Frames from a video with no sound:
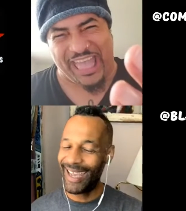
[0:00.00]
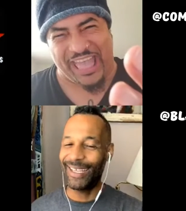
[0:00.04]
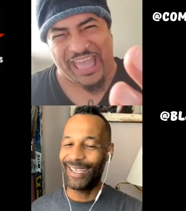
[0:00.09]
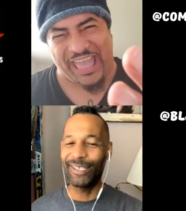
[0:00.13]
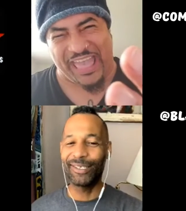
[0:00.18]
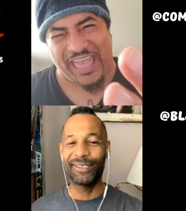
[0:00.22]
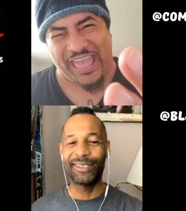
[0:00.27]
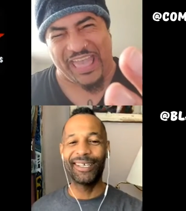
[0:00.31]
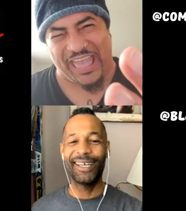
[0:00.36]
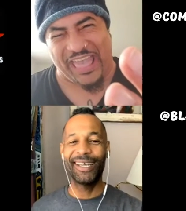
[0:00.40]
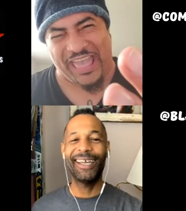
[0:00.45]

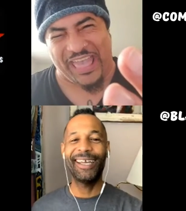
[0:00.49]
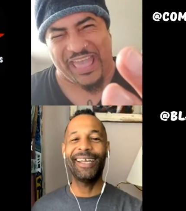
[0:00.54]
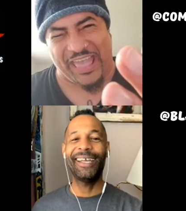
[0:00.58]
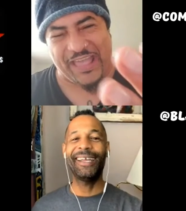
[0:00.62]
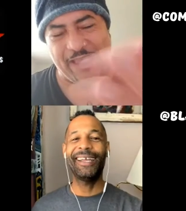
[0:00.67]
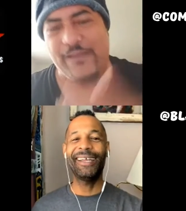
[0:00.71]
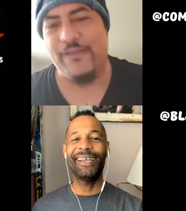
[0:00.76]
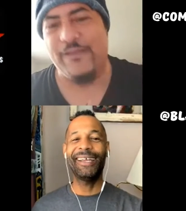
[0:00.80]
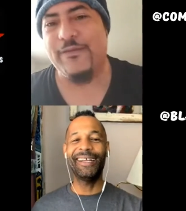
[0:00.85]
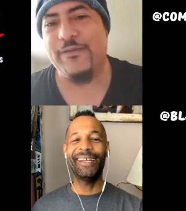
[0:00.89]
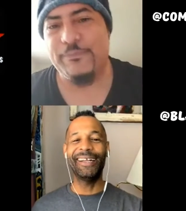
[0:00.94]

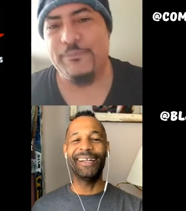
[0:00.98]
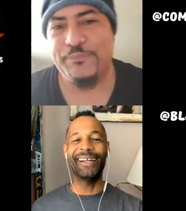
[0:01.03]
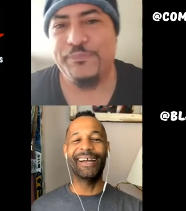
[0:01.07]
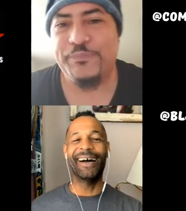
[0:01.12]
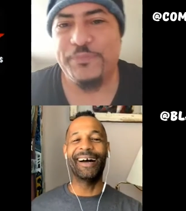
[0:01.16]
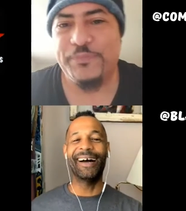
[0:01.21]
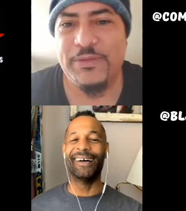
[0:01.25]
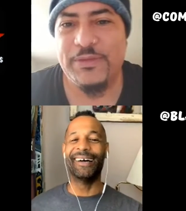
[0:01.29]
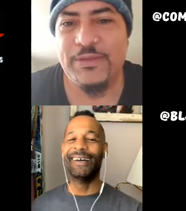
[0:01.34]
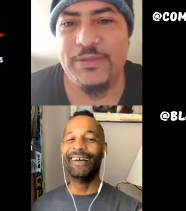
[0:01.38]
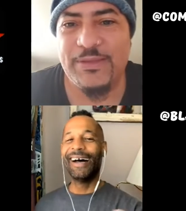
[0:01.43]
Speaker 1: hey uh,
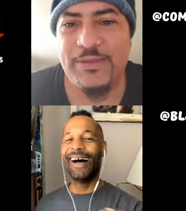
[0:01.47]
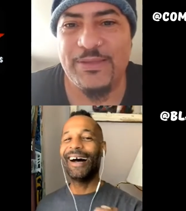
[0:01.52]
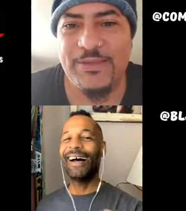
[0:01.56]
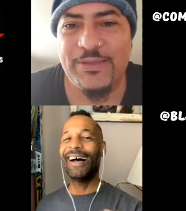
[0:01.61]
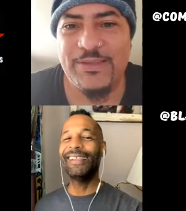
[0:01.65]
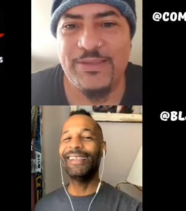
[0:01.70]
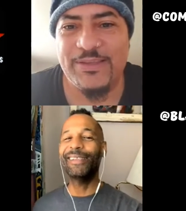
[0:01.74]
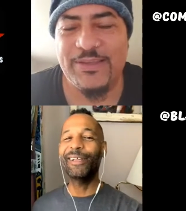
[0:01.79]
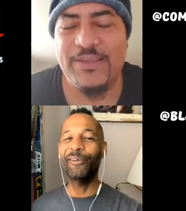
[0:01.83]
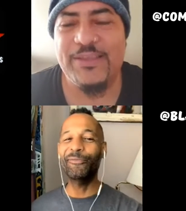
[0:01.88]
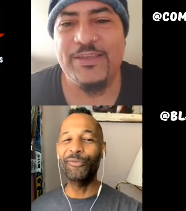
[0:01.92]
I
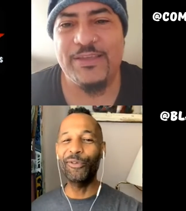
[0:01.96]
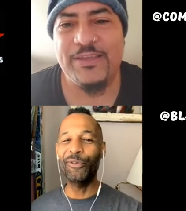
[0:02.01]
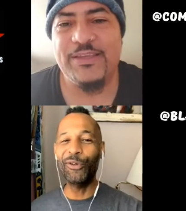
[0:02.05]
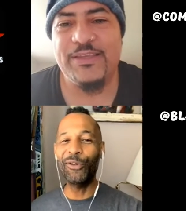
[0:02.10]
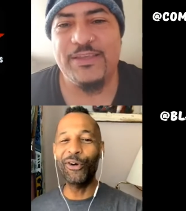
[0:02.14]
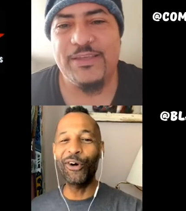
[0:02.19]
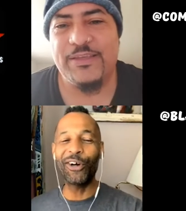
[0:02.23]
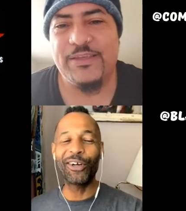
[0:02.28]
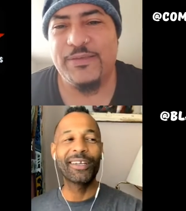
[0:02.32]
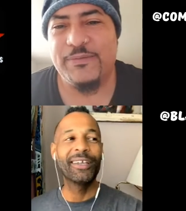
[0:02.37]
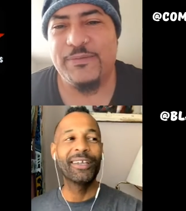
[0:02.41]
love New York.
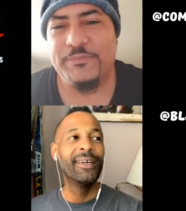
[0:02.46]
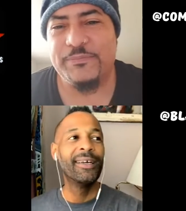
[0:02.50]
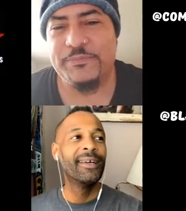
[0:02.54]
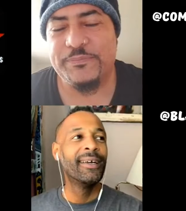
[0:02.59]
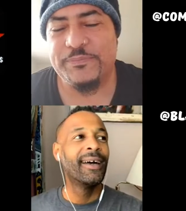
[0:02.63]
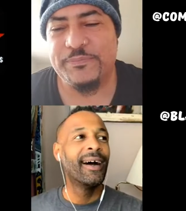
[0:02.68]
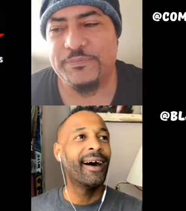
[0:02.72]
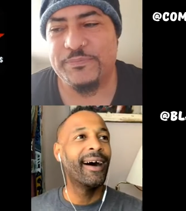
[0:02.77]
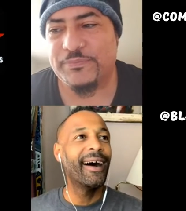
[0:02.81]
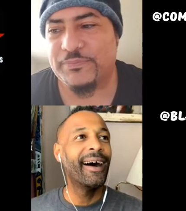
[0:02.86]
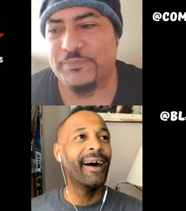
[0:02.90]

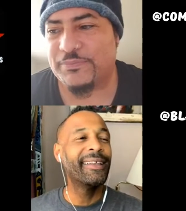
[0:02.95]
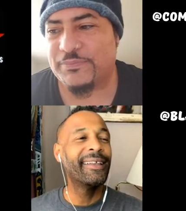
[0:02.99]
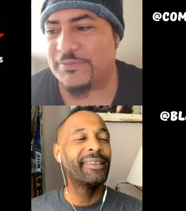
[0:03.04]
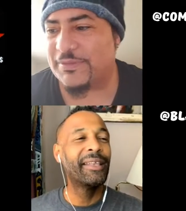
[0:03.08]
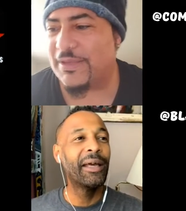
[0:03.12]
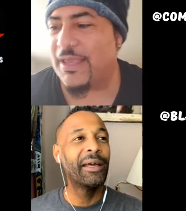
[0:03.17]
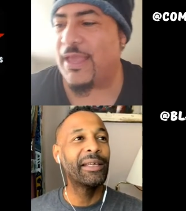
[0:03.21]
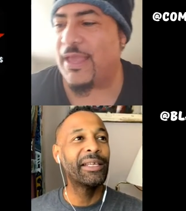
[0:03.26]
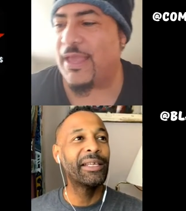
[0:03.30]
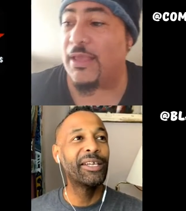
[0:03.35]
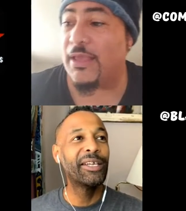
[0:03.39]
Uh,
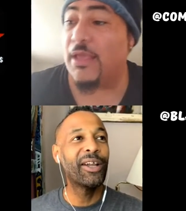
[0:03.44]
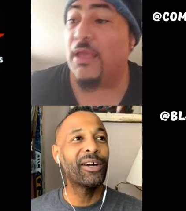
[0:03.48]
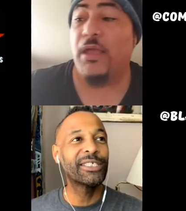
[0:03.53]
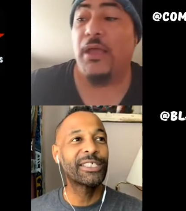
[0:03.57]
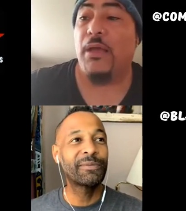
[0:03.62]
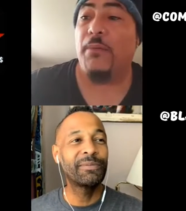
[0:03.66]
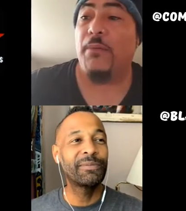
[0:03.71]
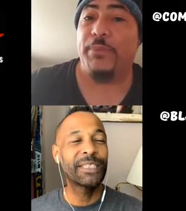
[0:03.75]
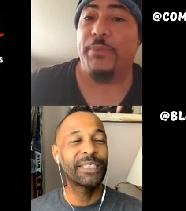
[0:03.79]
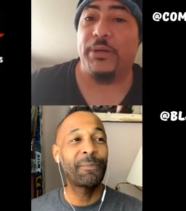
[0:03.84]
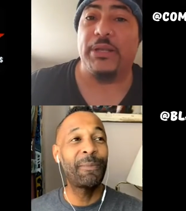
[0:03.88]
yeah. you know,
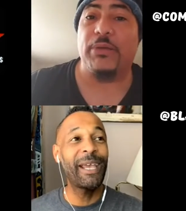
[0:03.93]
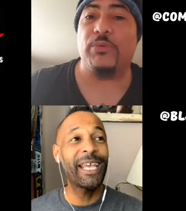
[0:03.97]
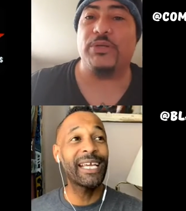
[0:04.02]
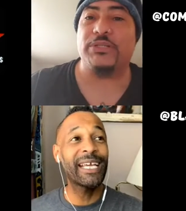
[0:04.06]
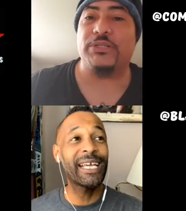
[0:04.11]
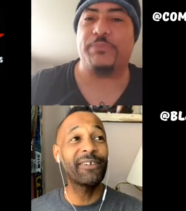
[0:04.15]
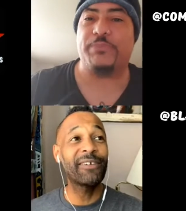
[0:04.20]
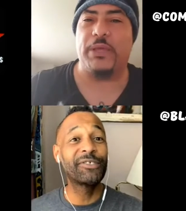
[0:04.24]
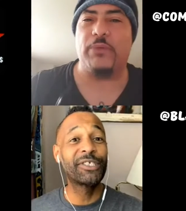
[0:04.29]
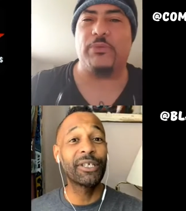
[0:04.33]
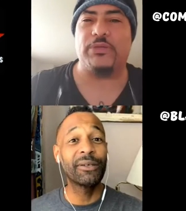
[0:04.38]
but it
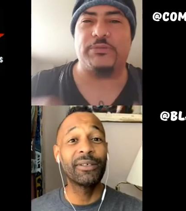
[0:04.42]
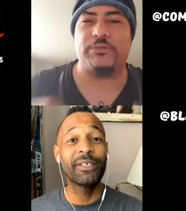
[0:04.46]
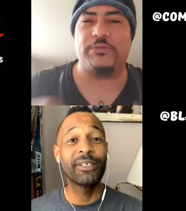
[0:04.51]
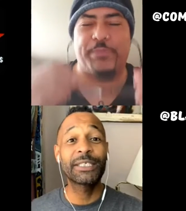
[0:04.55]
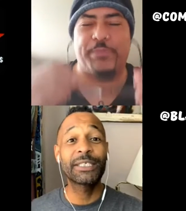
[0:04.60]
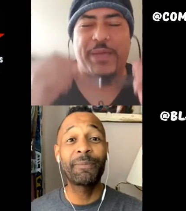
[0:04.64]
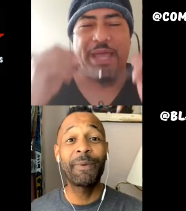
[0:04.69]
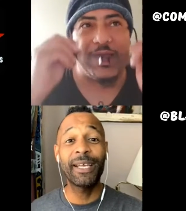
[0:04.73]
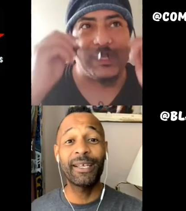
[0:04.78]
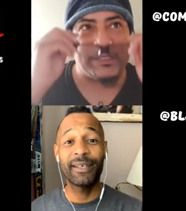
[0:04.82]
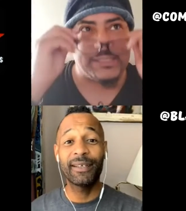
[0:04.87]
was it was a
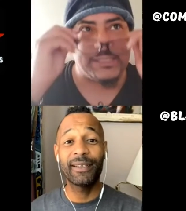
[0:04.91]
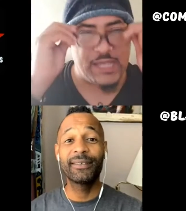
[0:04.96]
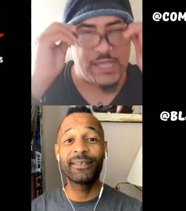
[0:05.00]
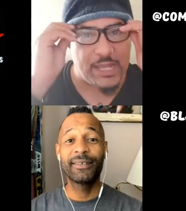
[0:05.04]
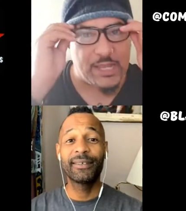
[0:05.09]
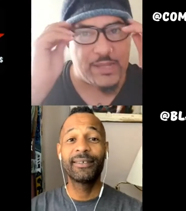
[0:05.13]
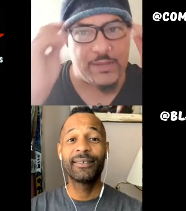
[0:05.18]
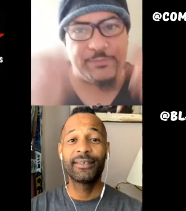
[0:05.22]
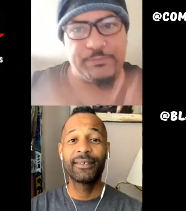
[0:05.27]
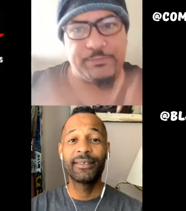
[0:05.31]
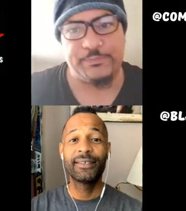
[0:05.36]
bad
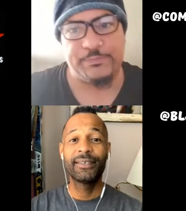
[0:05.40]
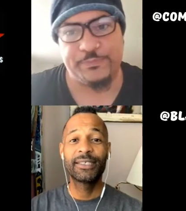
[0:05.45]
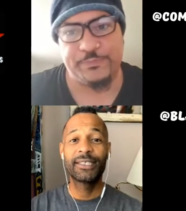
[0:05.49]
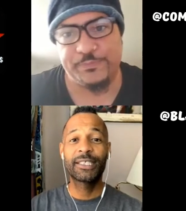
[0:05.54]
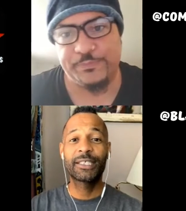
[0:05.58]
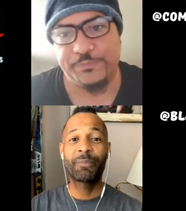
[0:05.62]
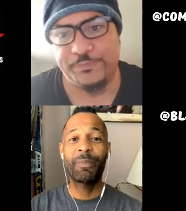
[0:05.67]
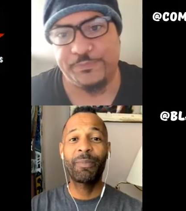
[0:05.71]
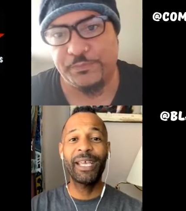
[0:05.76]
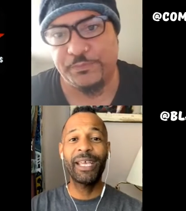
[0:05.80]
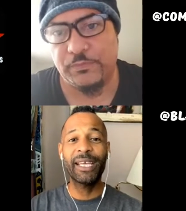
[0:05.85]
time.
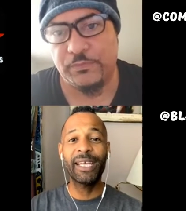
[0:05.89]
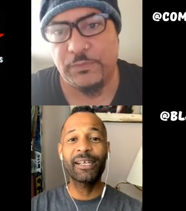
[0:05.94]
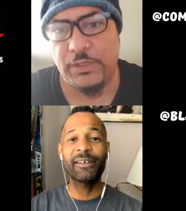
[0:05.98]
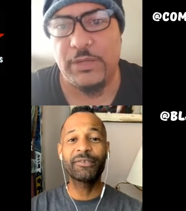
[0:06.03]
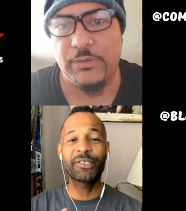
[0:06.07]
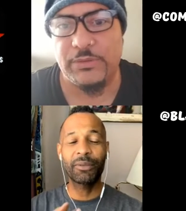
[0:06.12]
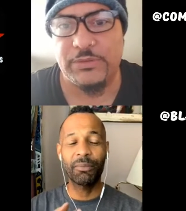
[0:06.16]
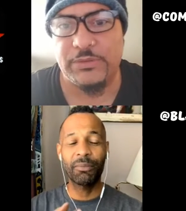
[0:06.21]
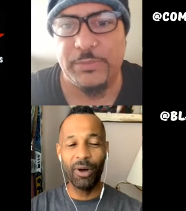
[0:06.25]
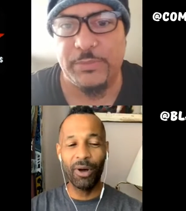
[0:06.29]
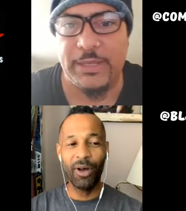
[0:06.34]
Speaking of yeah,
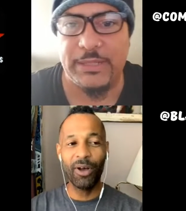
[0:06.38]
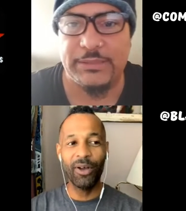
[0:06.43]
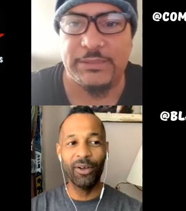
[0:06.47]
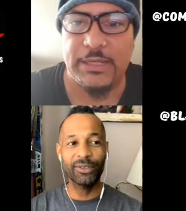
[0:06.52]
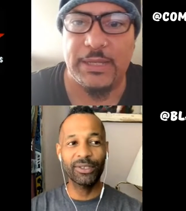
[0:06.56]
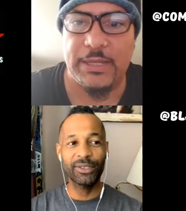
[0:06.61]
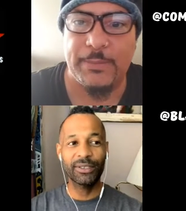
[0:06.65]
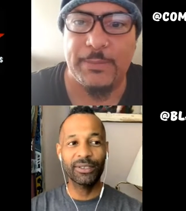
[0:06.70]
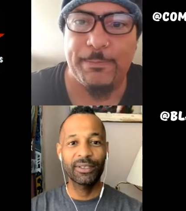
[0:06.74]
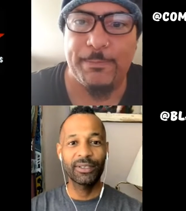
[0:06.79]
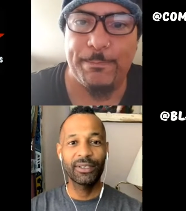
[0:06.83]
Jamal's, it was bad
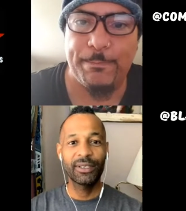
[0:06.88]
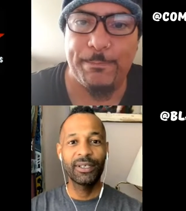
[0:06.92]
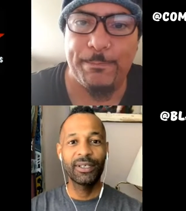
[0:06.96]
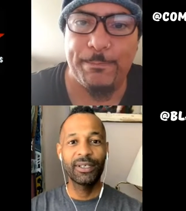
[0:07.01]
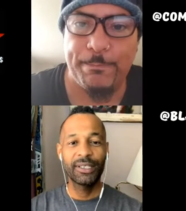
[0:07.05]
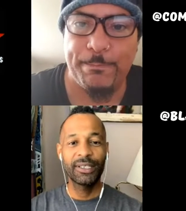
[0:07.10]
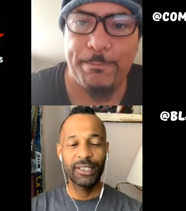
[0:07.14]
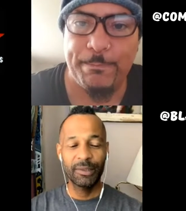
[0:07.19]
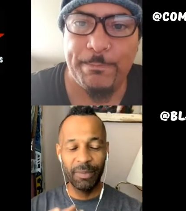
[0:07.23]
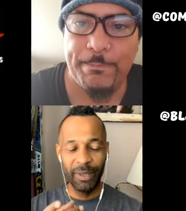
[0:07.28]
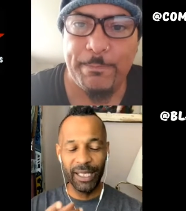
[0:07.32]
time.
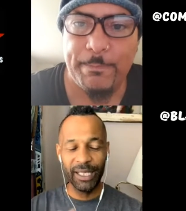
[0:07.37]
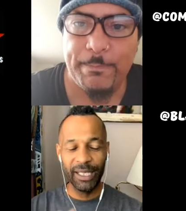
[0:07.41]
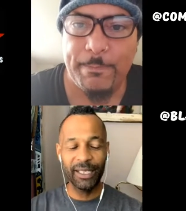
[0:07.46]
Speaking of